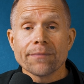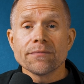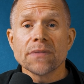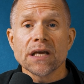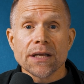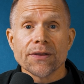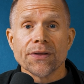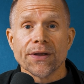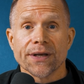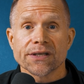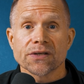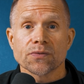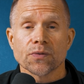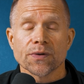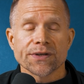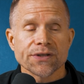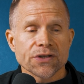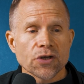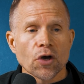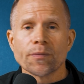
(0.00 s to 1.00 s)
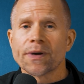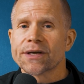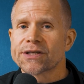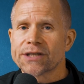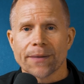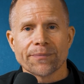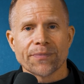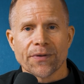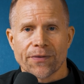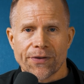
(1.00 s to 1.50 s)
mean this with so much
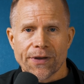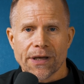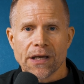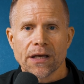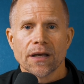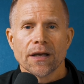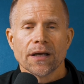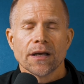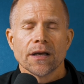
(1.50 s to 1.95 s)
empathy,